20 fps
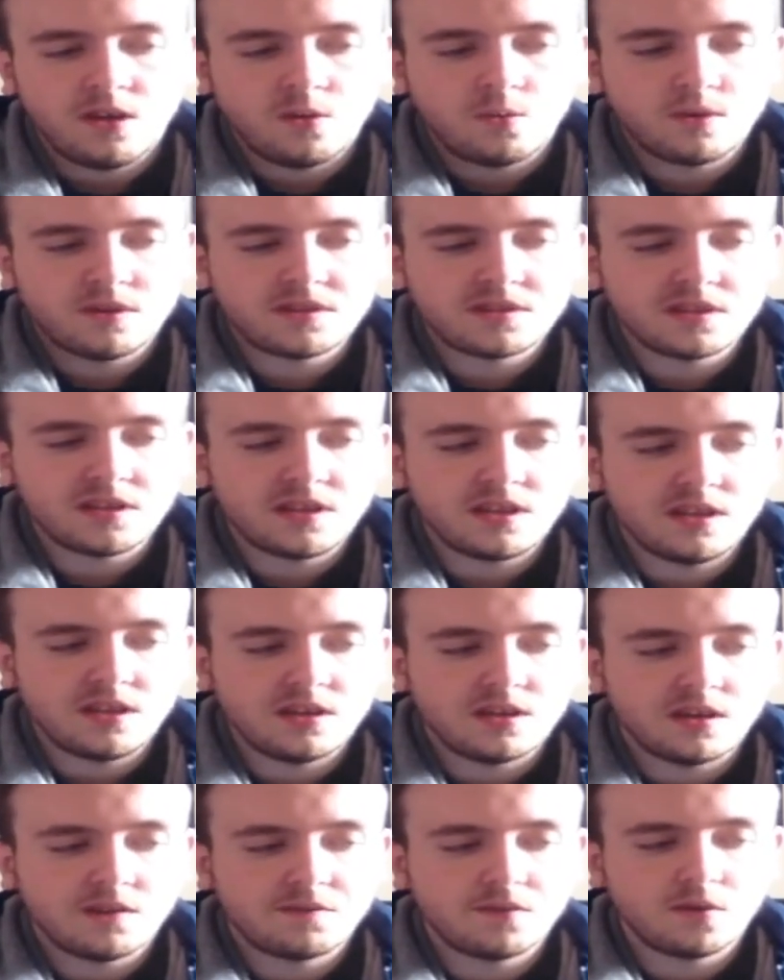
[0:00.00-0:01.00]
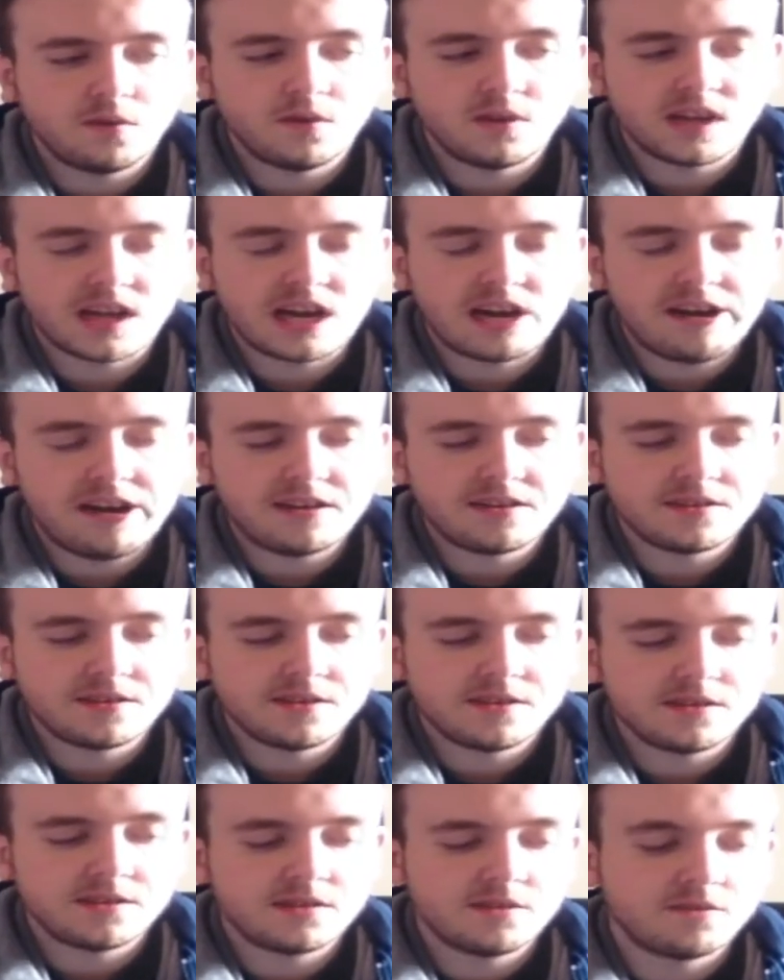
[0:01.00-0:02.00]
We see a few of the
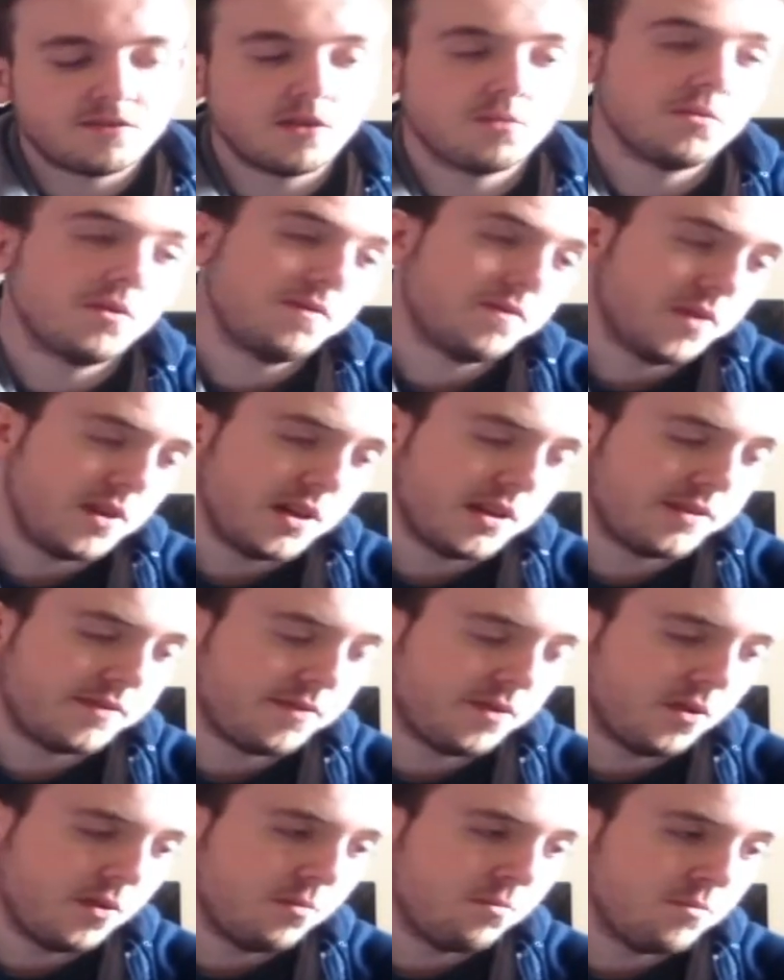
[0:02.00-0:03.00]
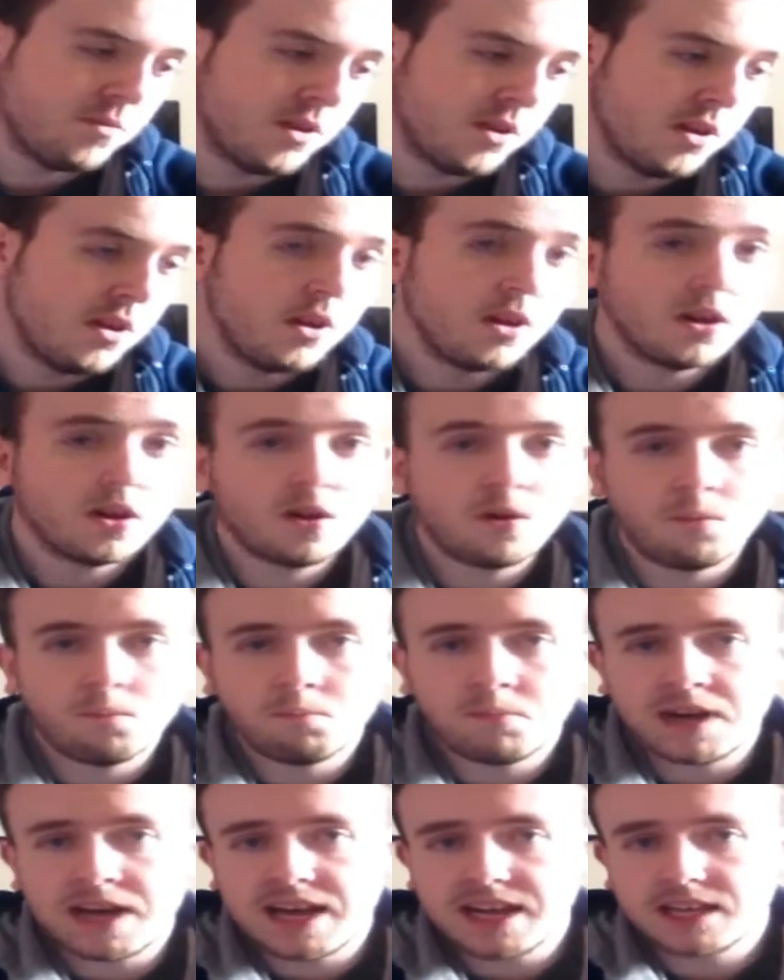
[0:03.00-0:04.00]
characters from the first film come
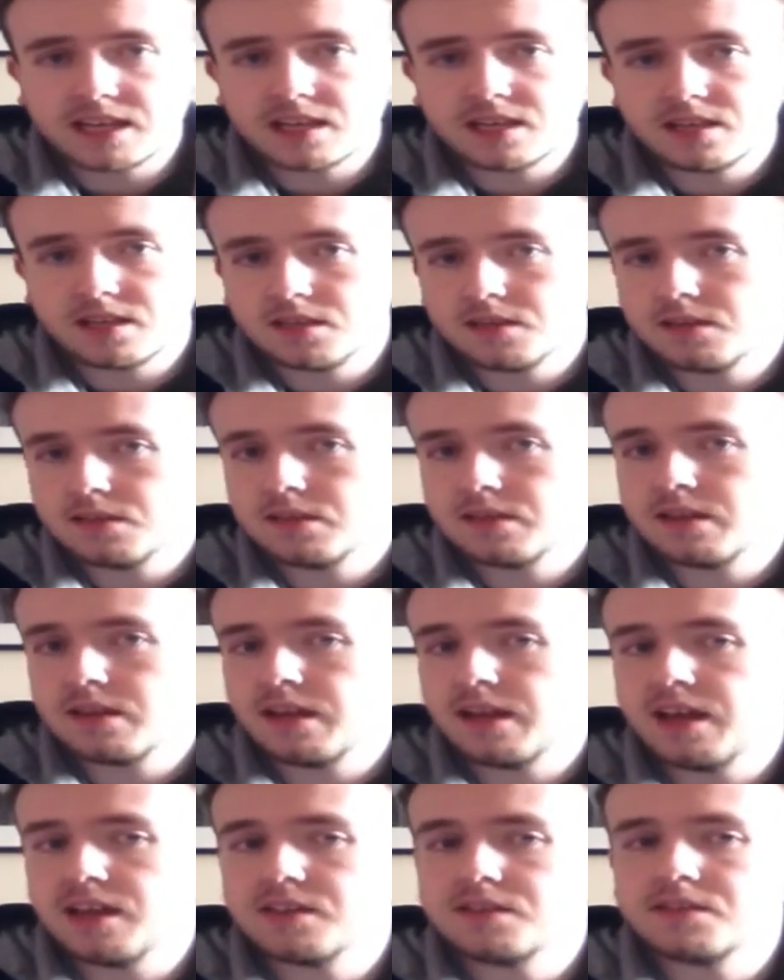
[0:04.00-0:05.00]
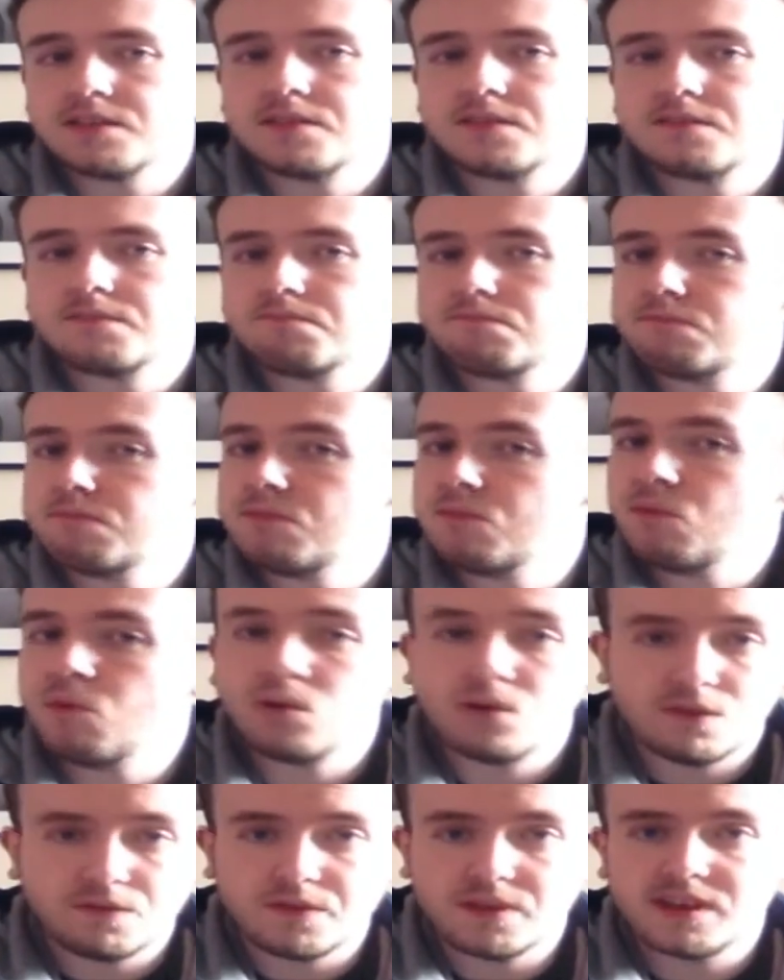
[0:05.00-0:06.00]
back, and
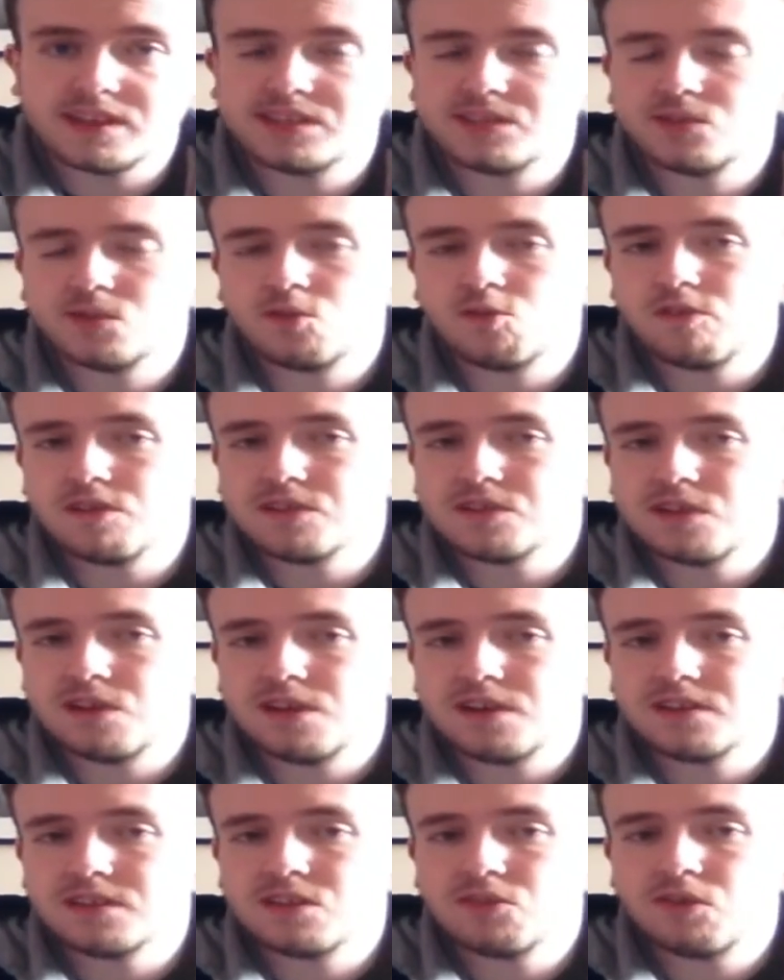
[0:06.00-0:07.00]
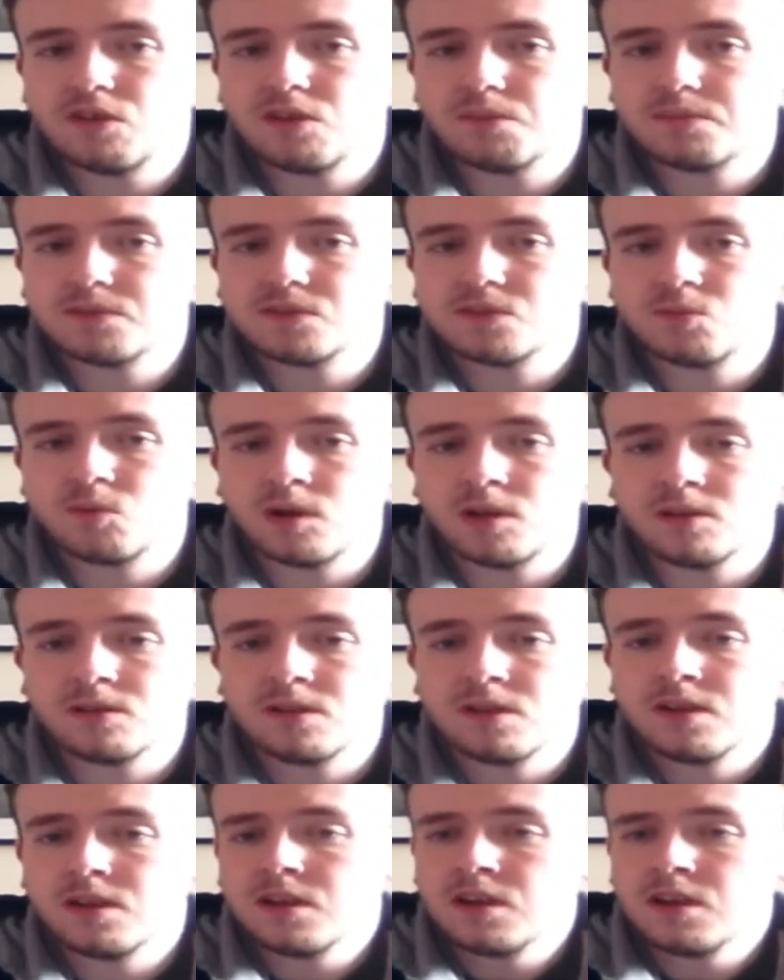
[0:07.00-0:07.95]
all of their stories are developed as well.